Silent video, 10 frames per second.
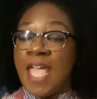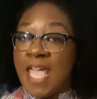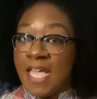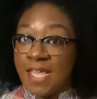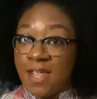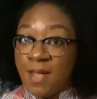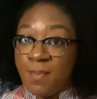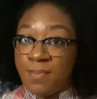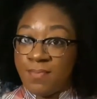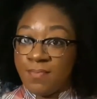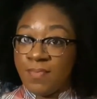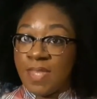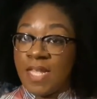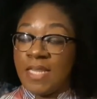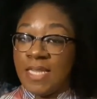hang it up,
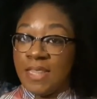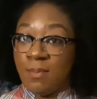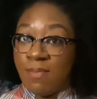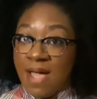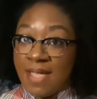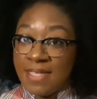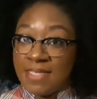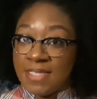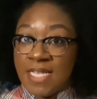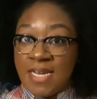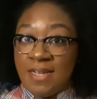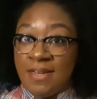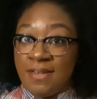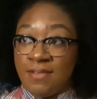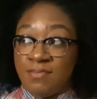let the bias set
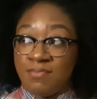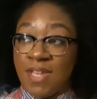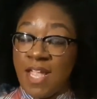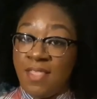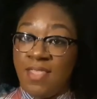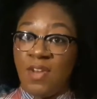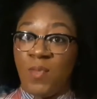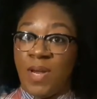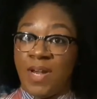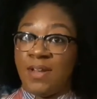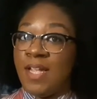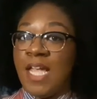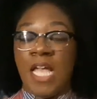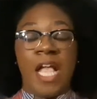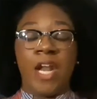in it, and then wear it.
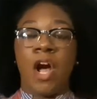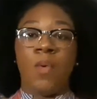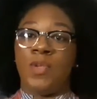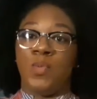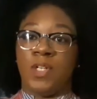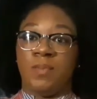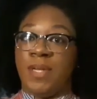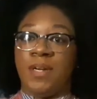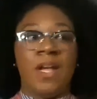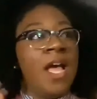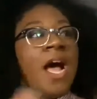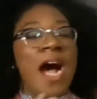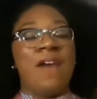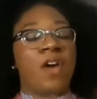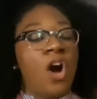It always works better.
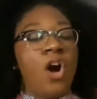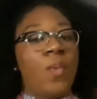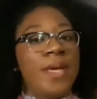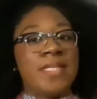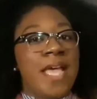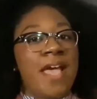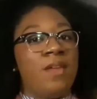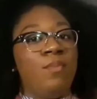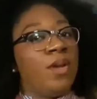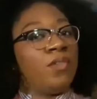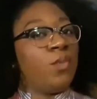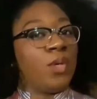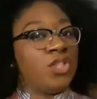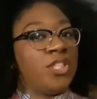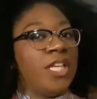I've always had better
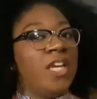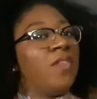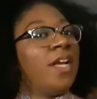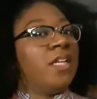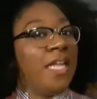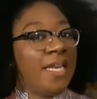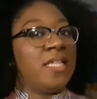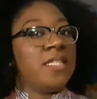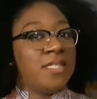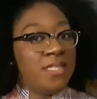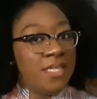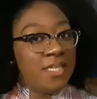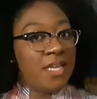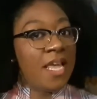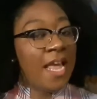fortune if I let it
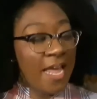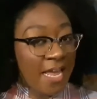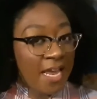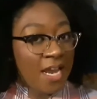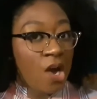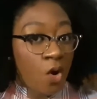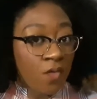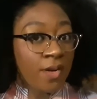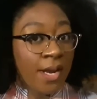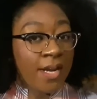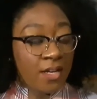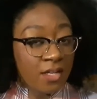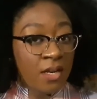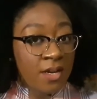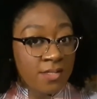sit hanging overnight in
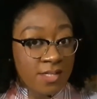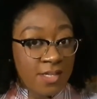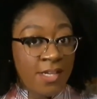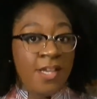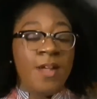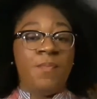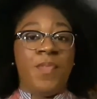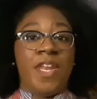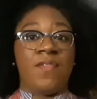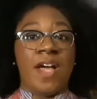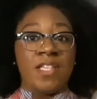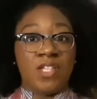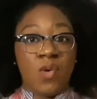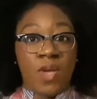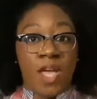the closet than if I
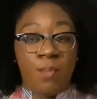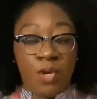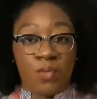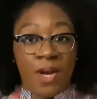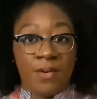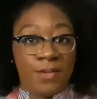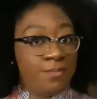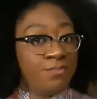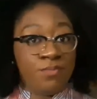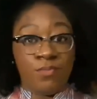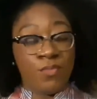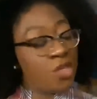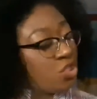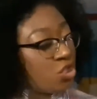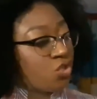sew it and put it right on.
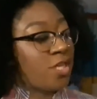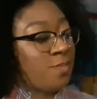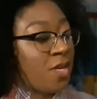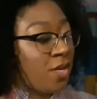Just trust